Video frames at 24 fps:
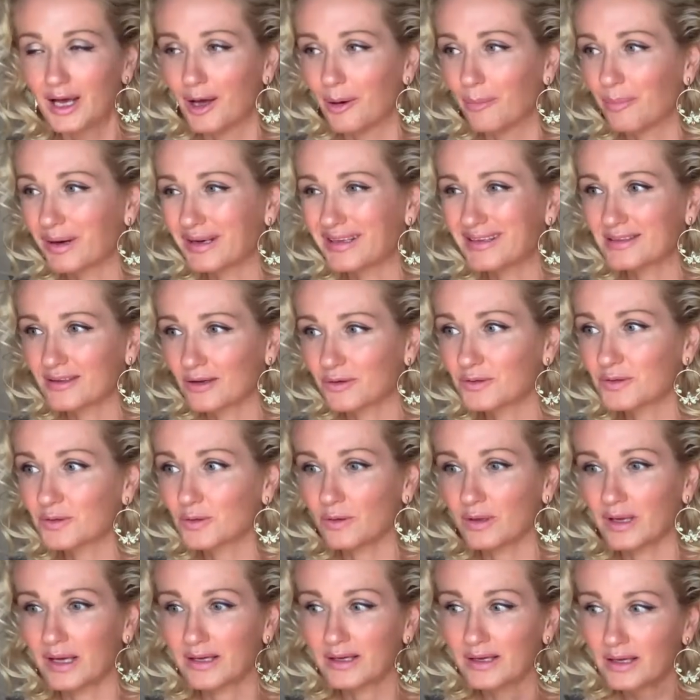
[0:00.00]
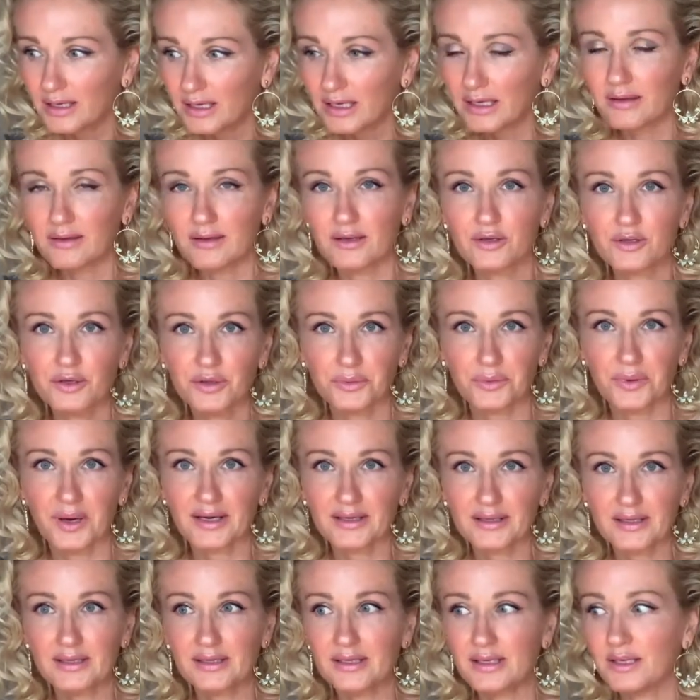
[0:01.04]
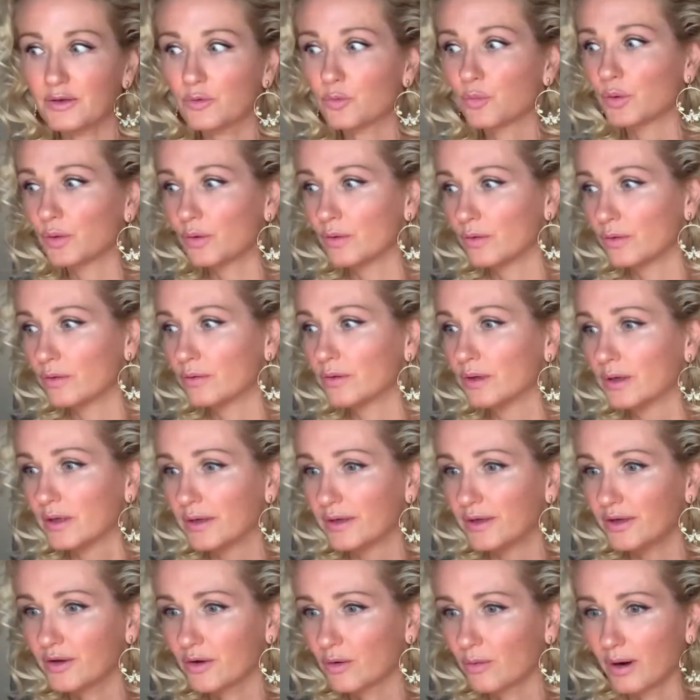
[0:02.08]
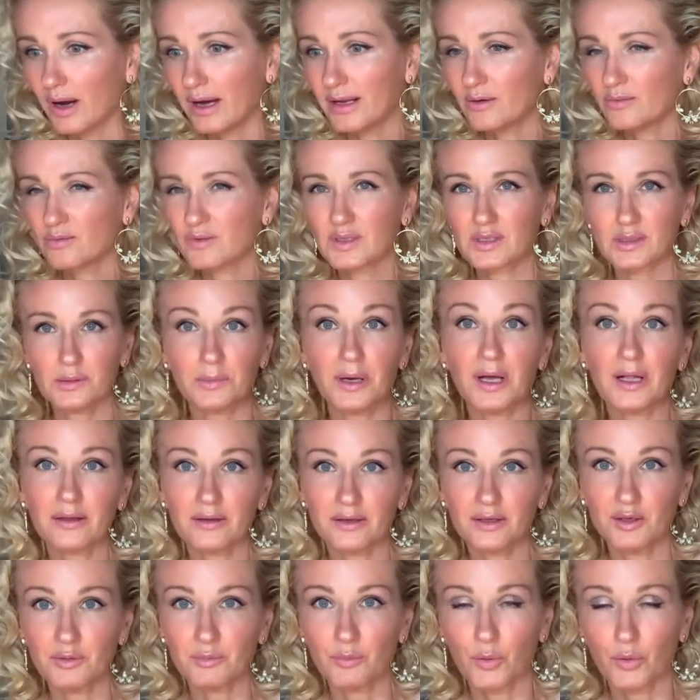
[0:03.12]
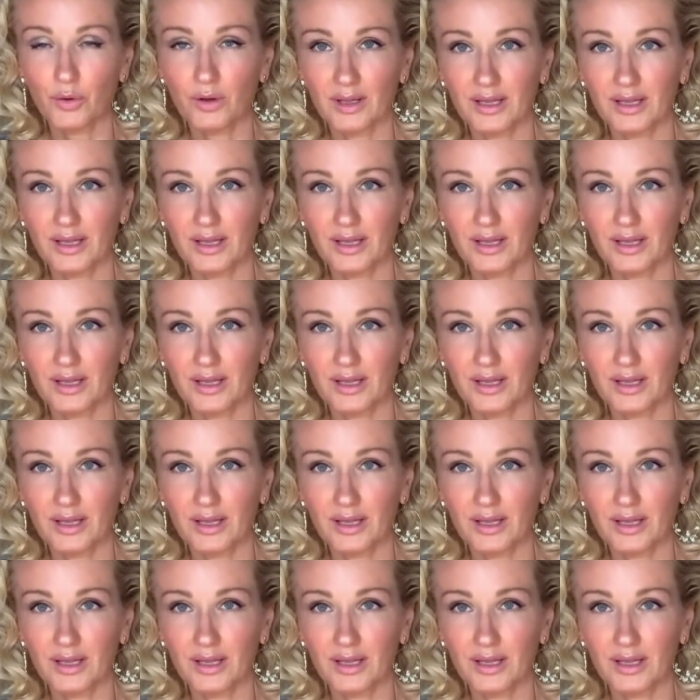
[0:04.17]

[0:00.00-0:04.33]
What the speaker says: but it's also like eating correctly will, you know, I don't smell anymore.